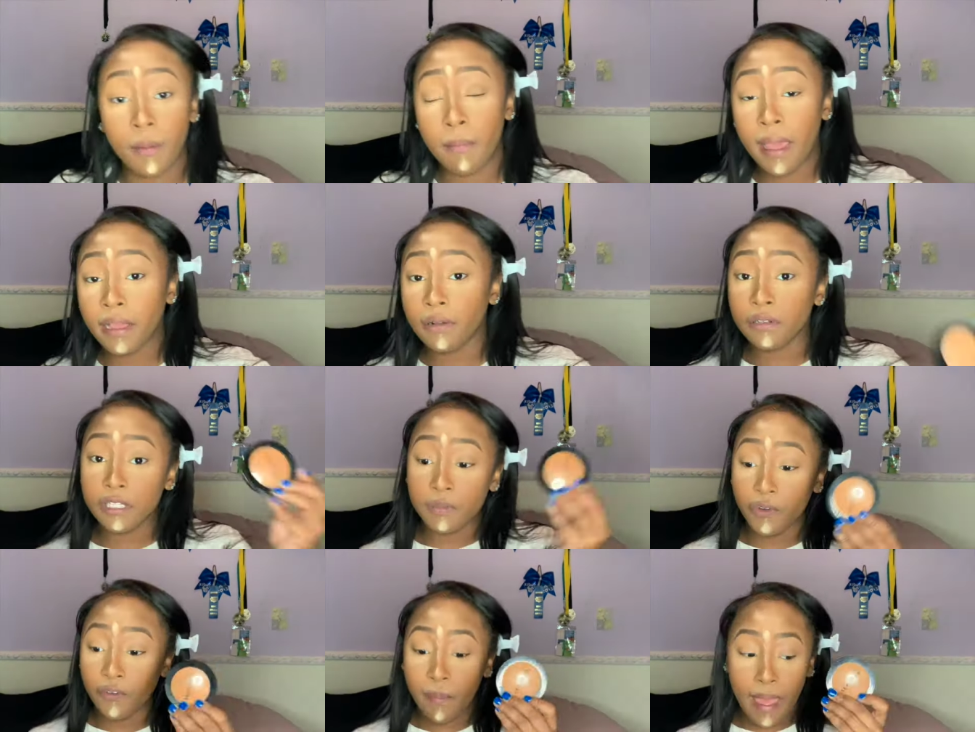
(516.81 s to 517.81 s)
Micro
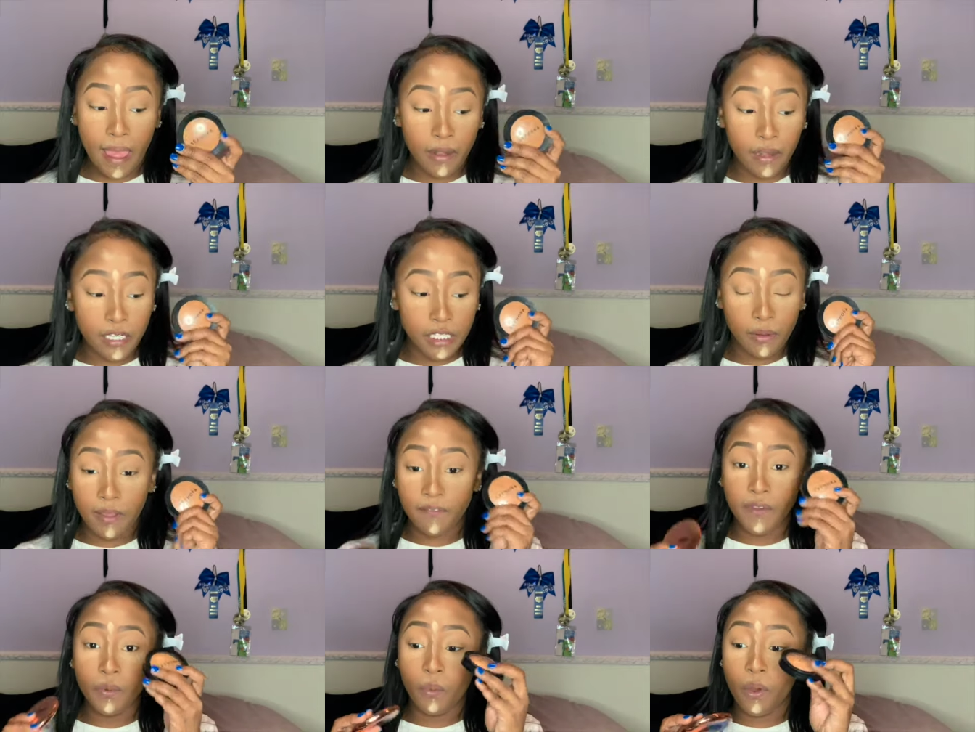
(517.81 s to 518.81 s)
Smooth powder. So
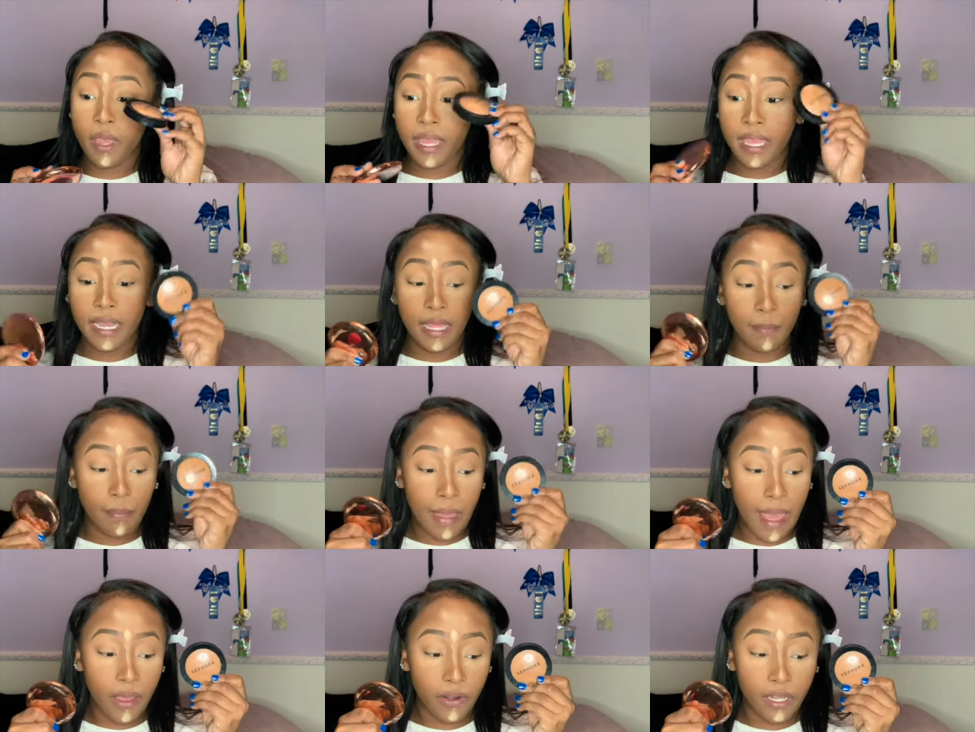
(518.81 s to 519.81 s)
if you want any
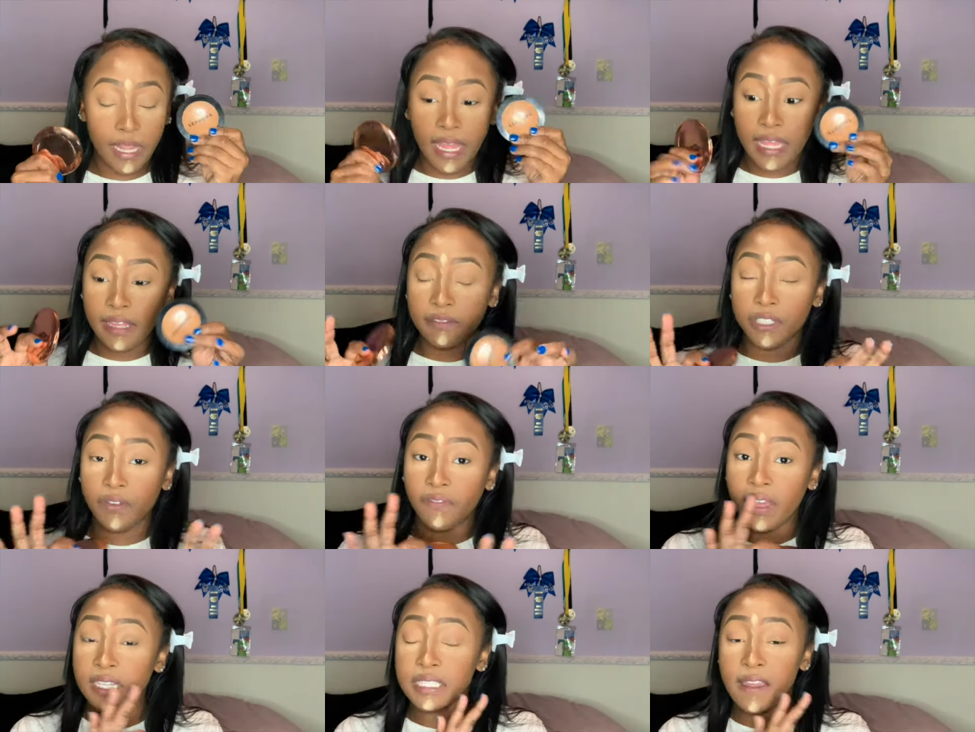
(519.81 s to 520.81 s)
powder that gives your
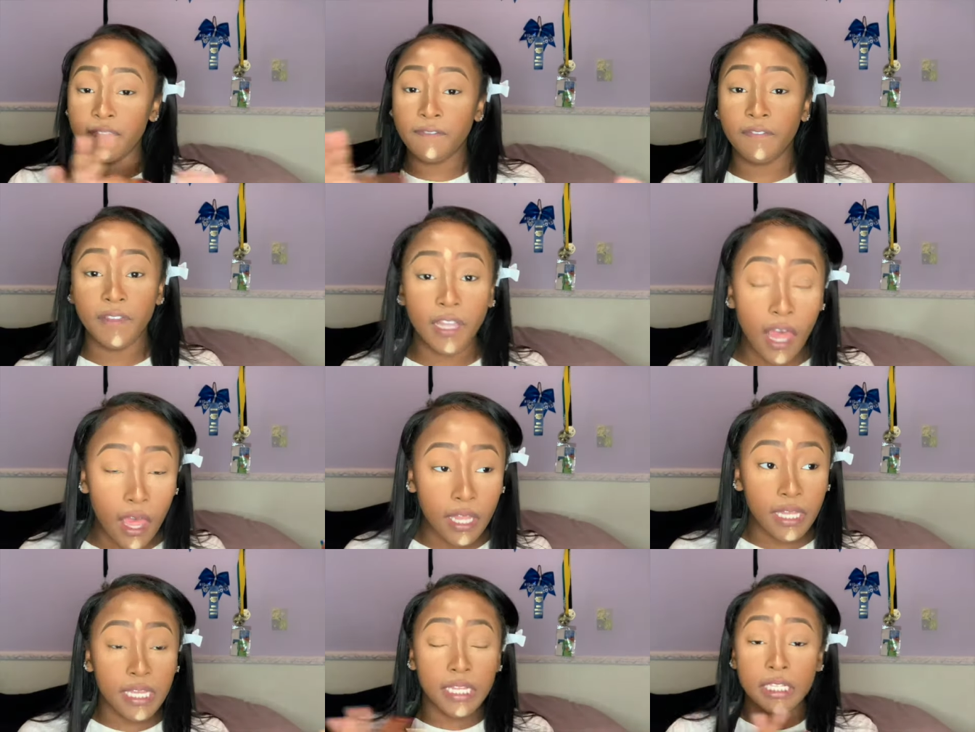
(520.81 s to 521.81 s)
face that
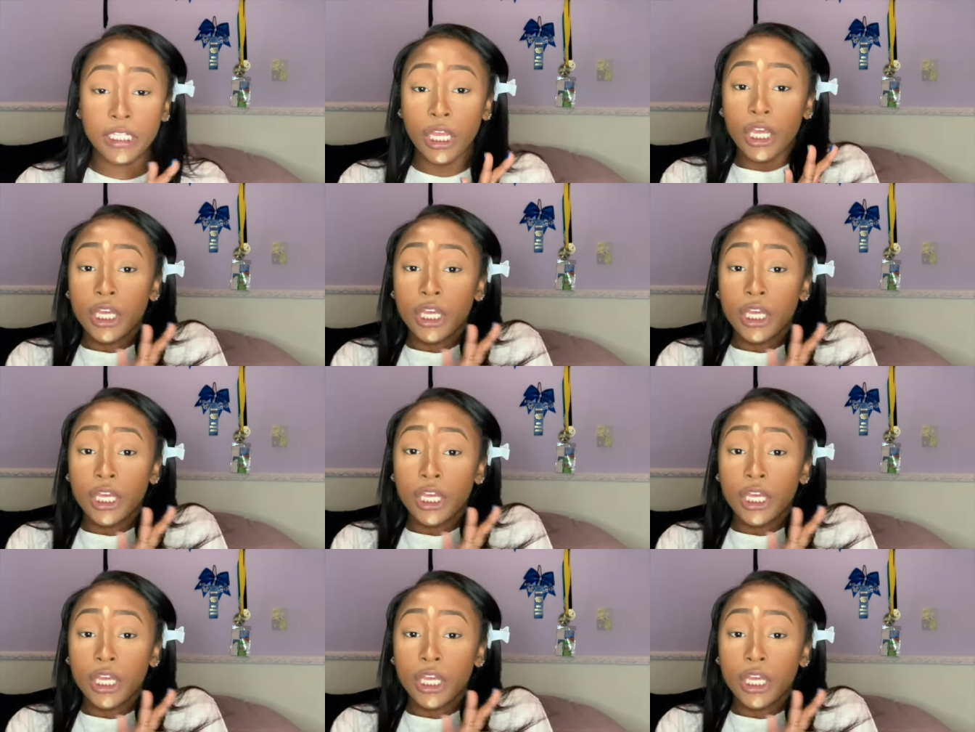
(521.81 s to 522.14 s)
flawless,